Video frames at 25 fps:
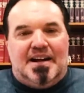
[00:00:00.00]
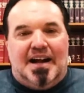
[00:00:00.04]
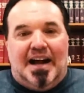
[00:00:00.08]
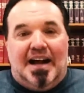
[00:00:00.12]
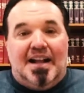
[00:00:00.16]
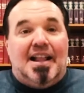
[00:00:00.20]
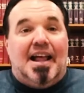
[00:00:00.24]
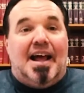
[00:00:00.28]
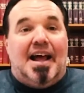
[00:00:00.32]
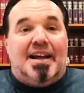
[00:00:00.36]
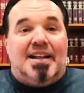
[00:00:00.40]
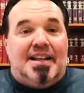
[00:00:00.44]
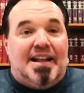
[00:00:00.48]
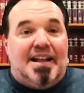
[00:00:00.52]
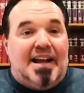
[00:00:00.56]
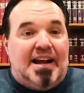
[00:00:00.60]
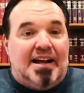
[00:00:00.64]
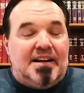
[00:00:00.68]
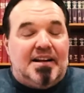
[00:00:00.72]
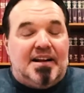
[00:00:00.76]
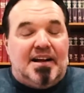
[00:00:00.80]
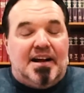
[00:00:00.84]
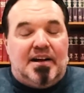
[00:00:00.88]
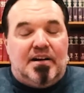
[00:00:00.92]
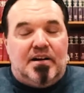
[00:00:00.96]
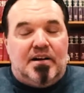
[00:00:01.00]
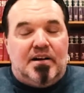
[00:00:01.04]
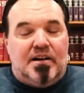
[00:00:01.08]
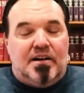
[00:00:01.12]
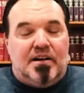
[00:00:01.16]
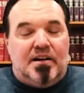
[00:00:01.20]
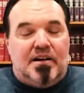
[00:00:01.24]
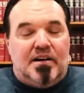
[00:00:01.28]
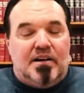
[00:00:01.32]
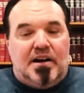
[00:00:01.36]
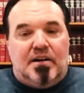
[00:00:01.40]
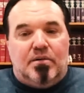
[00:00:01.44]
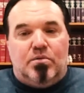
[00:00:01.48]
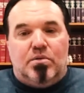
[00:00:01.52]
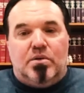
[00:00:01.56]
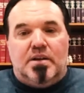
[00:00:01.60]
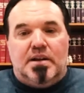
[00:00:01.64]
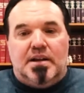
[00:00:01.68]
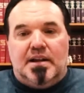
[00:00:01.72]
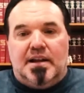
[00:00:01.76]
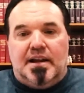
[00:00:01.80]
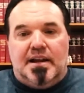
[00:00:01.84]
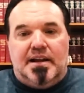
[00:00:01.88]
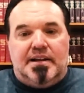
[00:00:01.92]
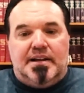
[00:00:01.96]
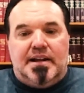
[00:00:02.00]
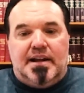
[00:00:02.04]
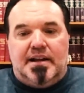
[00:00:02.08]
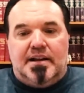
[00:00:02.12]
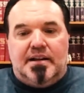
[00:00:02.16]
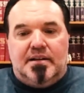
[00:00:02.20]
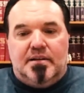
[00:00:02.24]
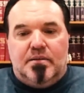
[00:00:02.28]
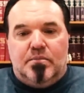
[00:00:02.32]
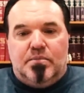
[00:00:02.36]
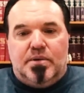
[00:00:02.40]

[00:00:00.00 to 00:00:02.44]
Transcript: I like that. I really like that.